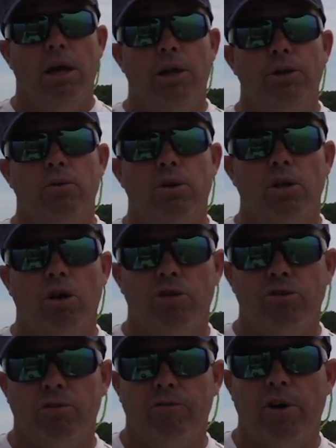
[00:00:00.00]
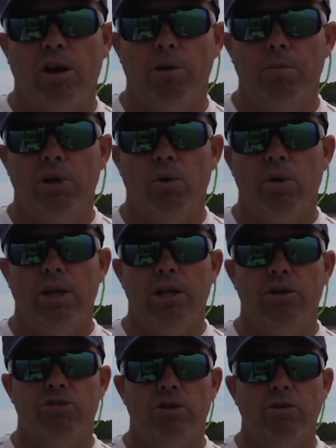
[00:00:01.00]
You can also follow me on
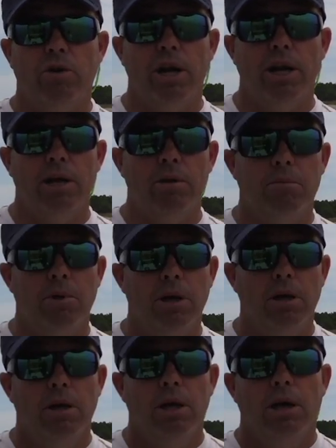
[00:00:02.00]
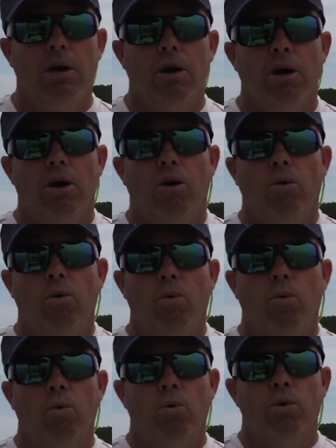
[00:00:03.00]
Instagram,
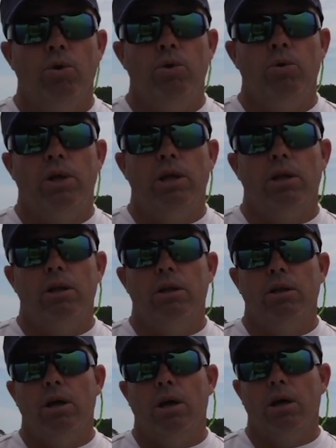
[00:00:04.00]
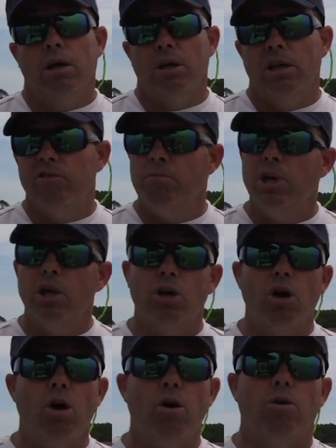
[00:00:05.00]
or you can give me a
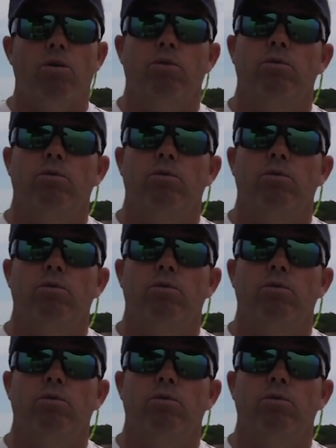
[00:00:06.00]
call,